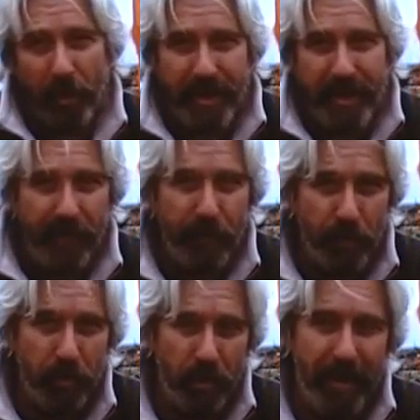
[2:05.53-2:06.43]
We don't
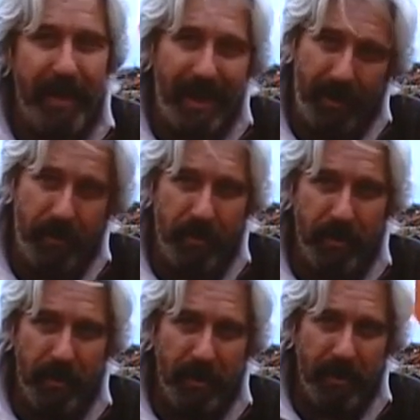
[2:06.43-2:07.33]
say like the
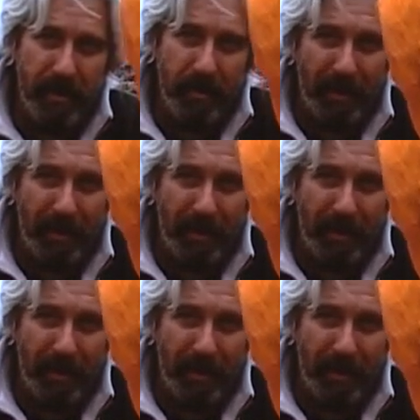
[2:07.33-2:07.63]
IMF does,